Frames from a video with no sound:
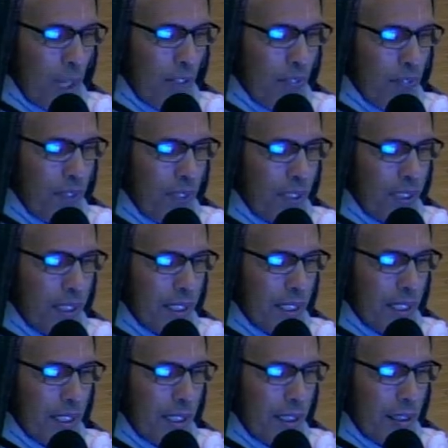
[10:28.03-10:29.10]
While
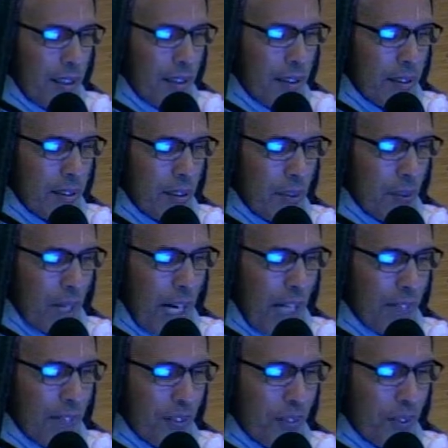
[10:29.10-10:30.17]
physically the
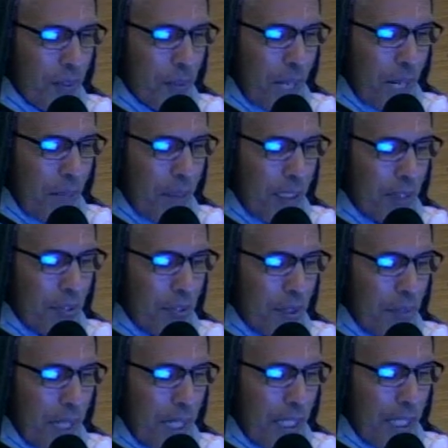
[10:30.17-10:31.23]
wives of the Brahmanas
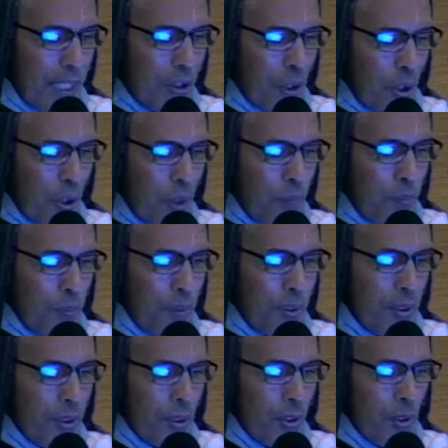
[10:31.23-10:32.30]
remain at home,
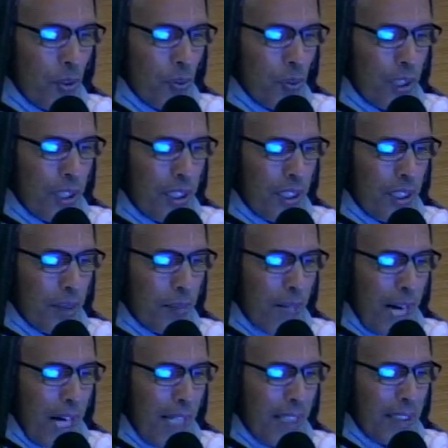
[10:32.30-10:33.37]
within their
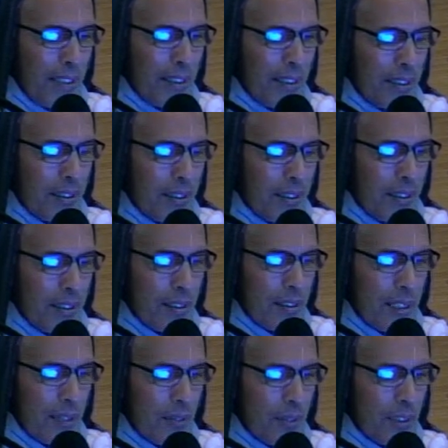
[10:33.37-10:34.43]
minds
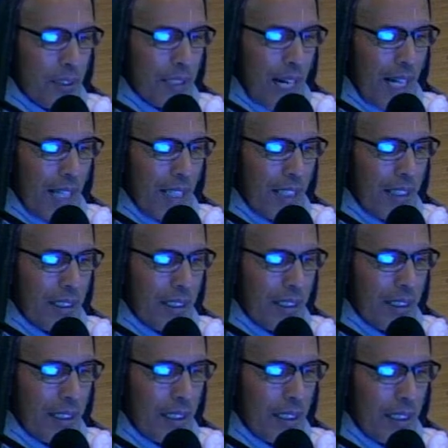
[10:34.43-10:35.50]
they resided
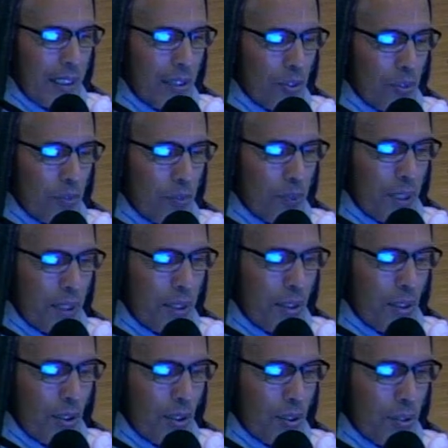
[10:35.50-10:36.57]
in the
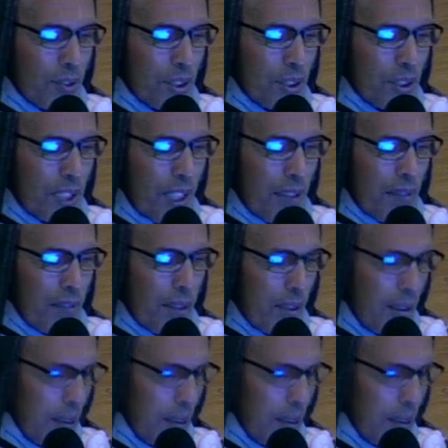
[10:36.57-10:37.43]
Supreme Lord Krishna